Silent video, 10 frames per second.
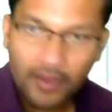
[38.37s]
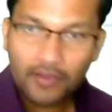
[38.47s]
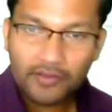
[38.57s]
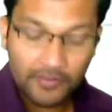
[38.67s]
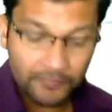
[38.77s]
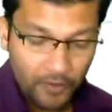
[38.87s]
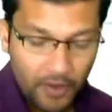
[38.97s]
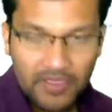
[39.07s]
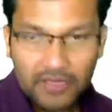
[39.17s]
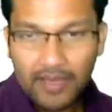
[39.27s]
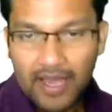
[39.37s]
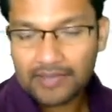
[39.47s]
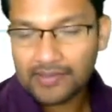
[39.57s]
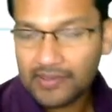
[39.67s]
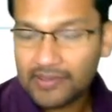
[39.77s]
The formula
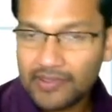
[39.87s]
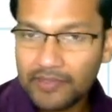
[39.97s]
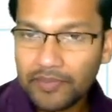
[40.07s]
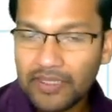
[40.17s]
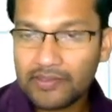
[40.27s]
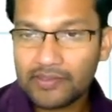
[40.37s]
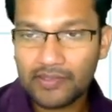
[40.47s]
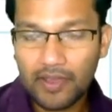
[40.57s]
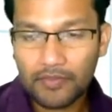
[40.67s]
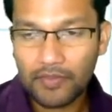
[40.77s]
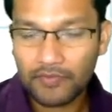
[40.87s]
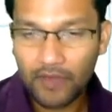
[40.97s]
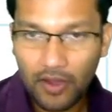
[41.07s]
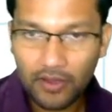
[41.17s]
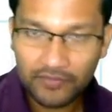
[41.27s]
mass is simply the sum of
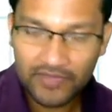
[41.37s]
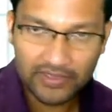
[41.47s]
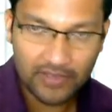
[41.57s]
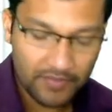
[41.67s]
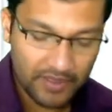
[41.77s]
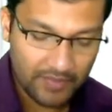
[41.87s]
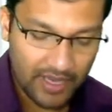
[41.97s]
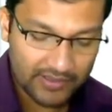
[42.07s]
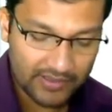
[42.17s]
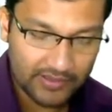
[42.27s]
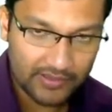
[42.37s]
all of the atomic masses